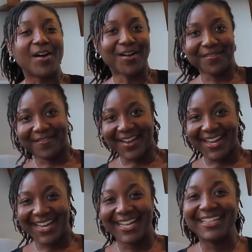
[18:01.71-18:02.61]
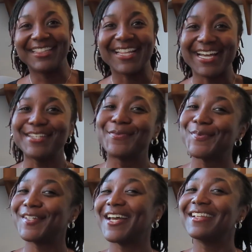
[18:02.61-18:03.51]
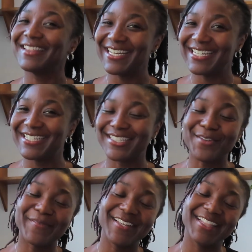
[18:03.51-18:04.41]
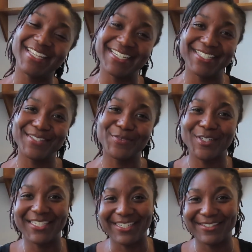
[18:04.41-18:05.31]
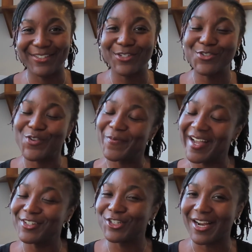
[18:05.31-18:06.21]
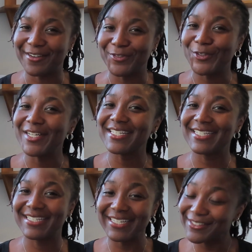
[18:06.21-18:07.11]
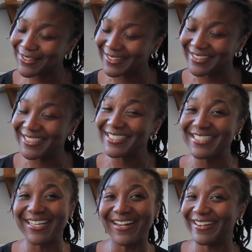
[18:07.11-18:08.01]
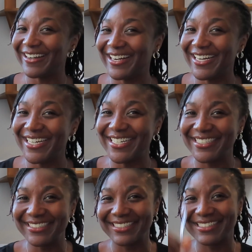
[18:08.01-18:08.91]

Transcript: Alright, last but not least on my list for digital nomad travel essentials are